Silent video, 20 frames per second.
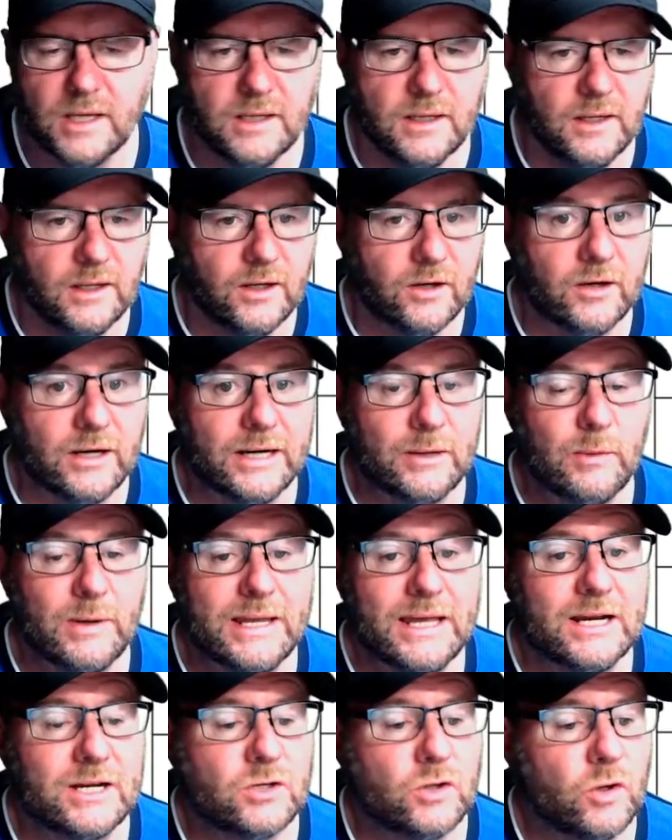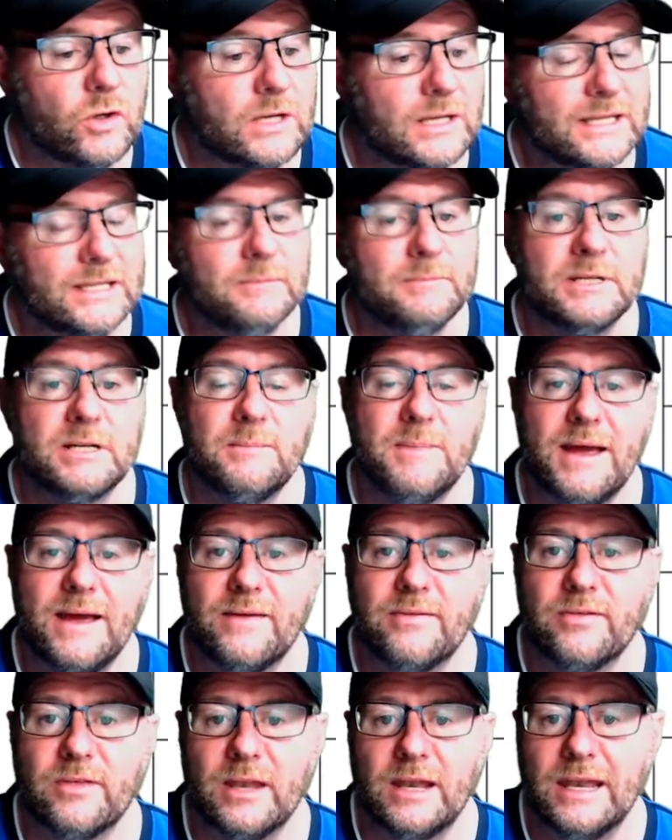All right, we're going to talk a little bit
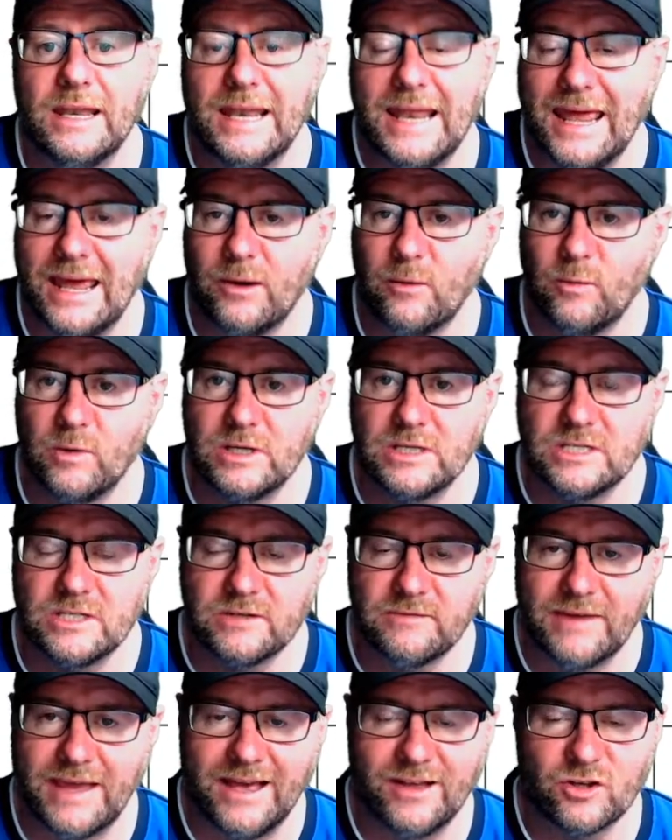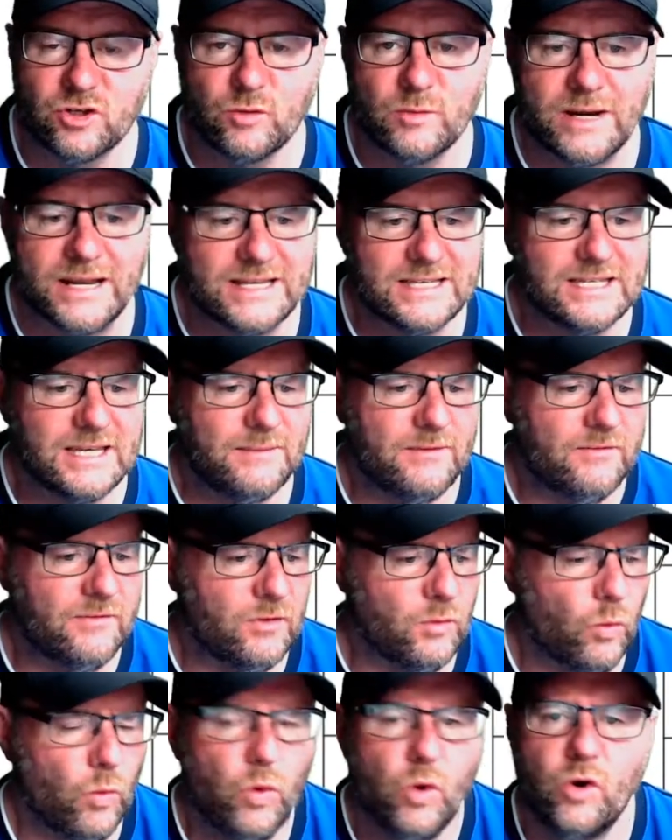about the language of algebra and some of
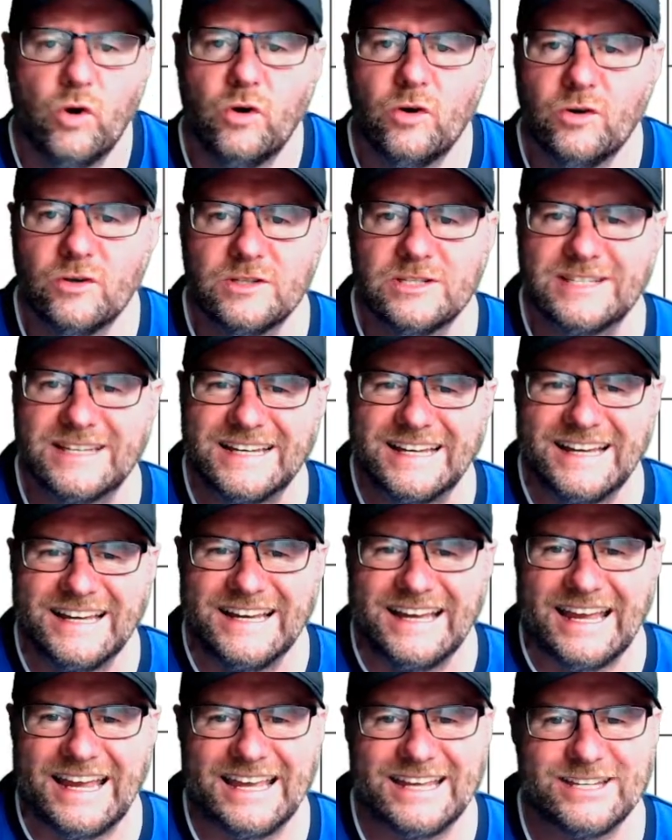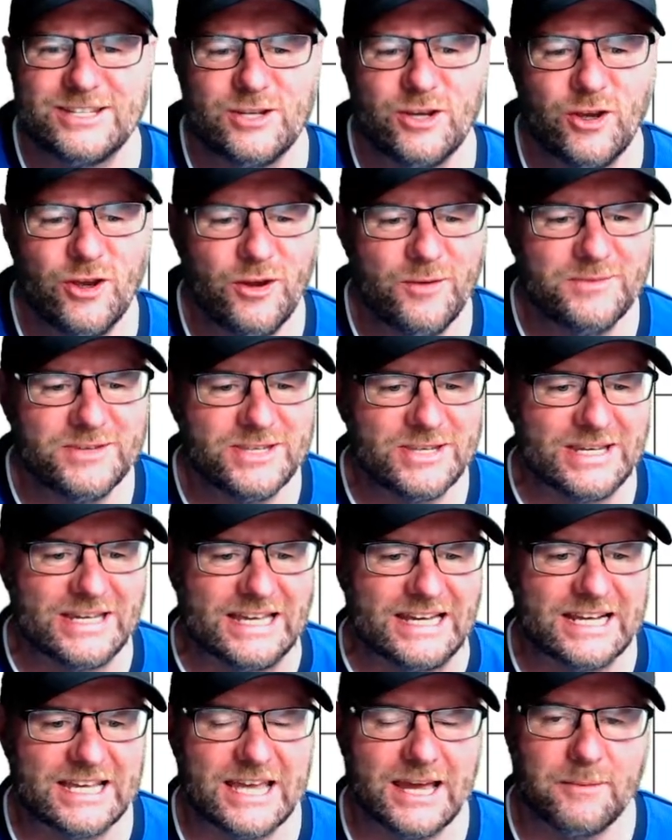the words and terms that you're
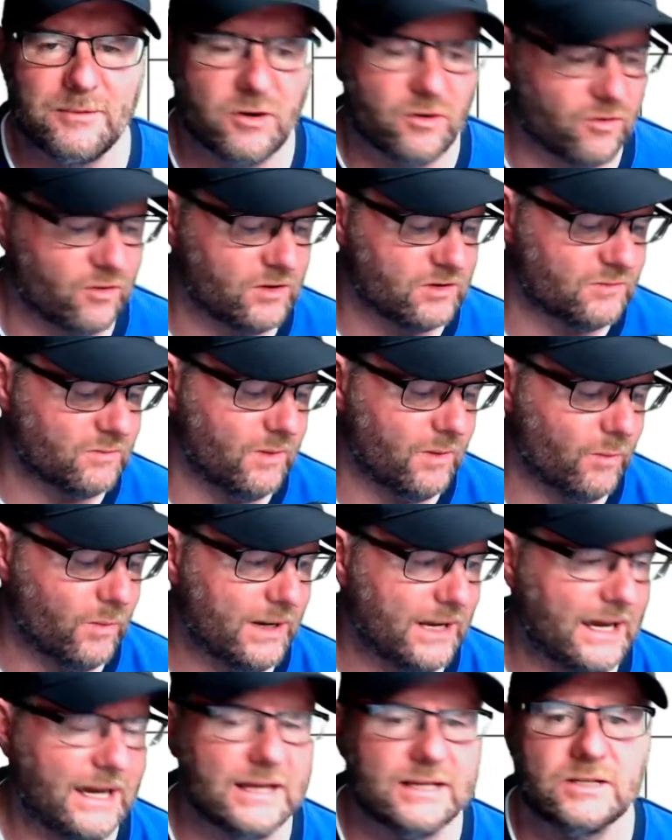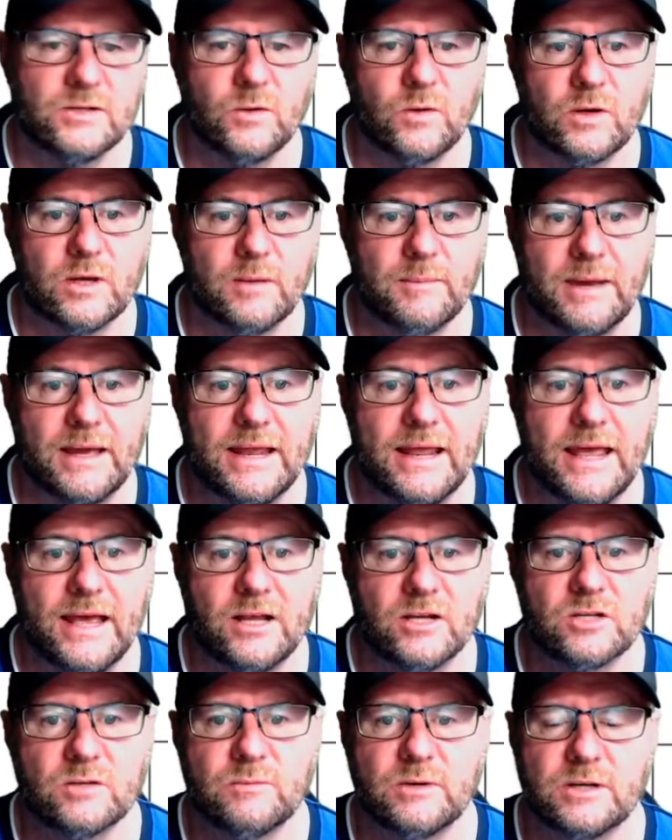going to come across when we are talking about
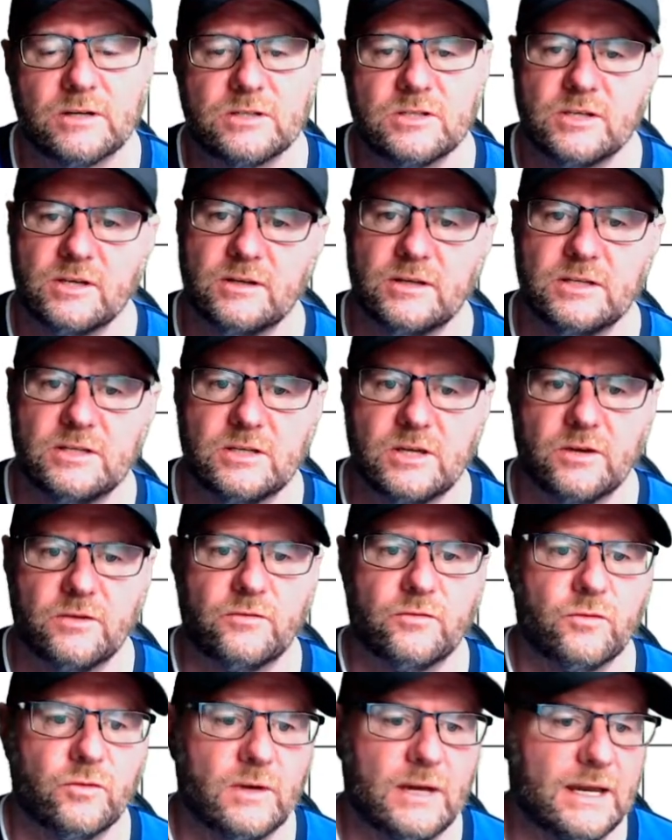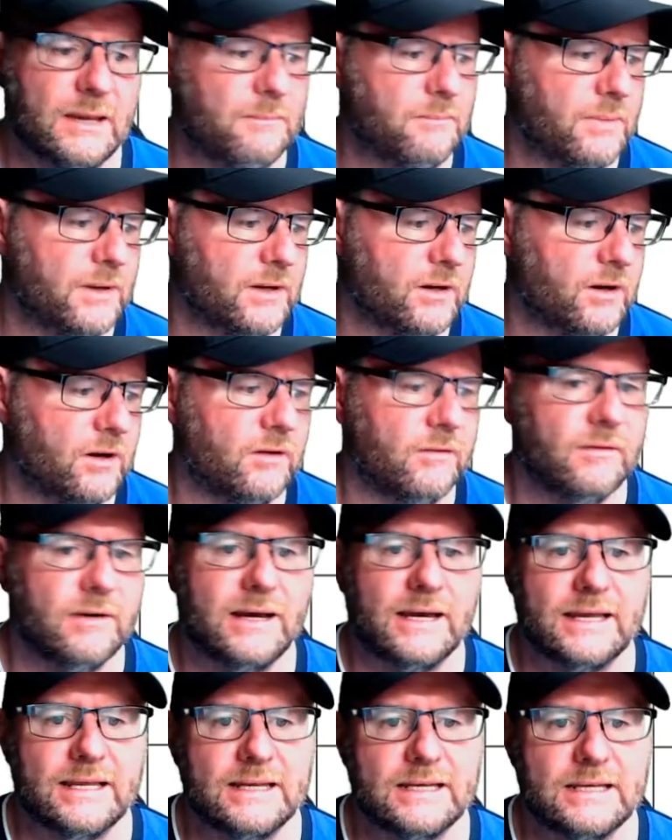algebra. So let's go through a bit of
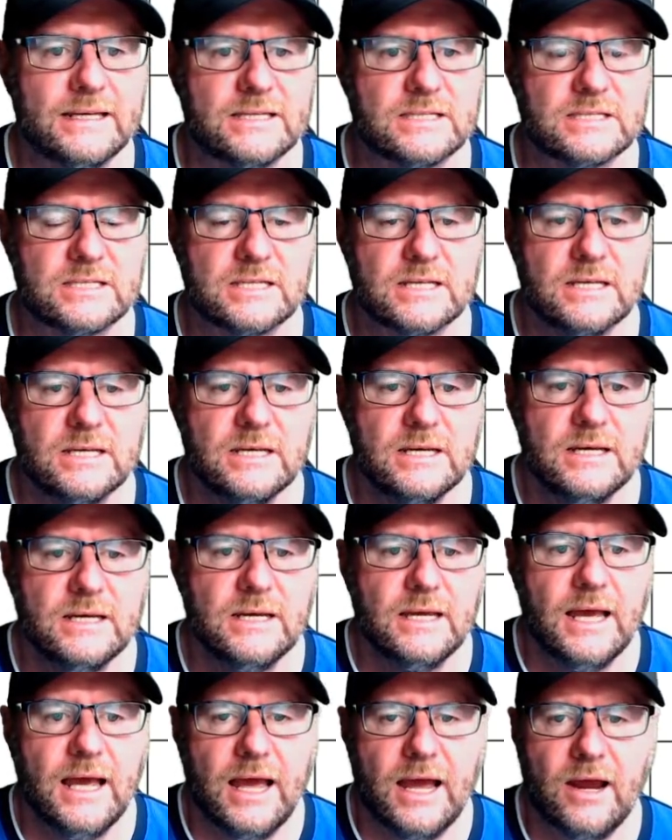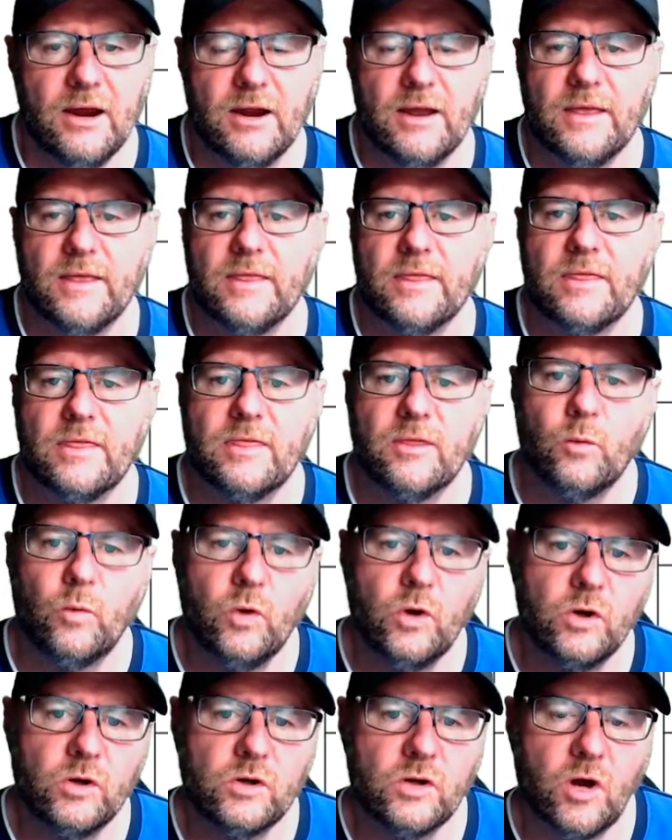a list. All right, the
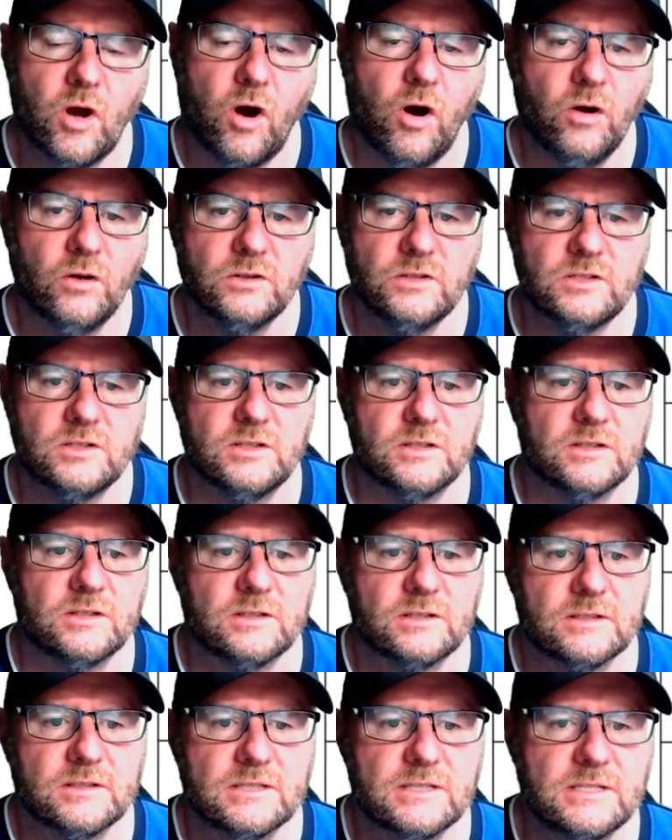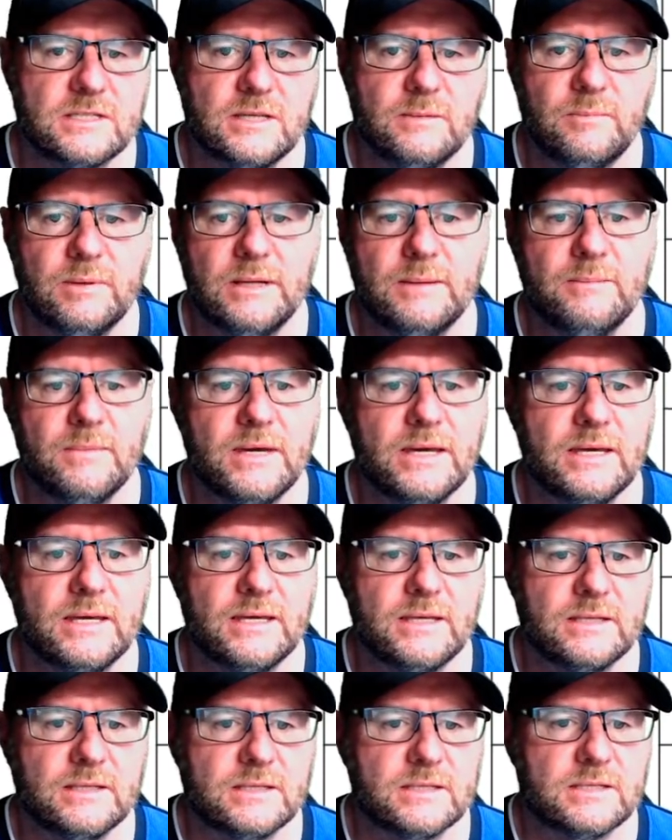word constant simply
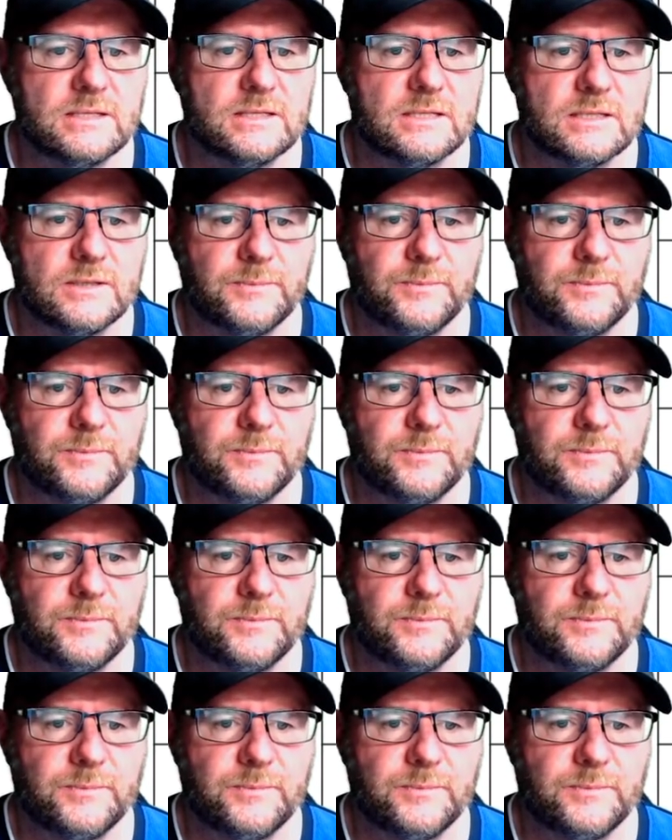means